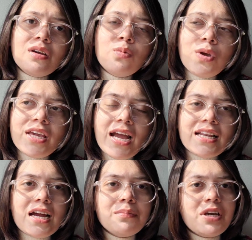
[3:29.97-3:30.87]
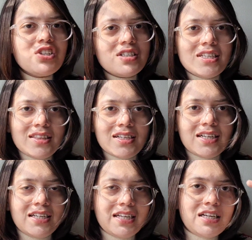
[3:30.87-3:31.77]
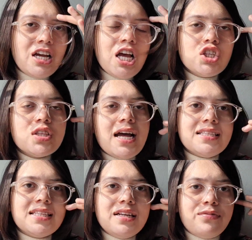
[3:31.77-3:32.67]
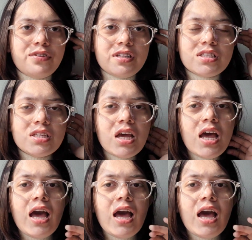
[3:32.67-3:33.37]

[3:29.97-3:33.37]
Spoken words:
We get our majors in third year. So that's the difference.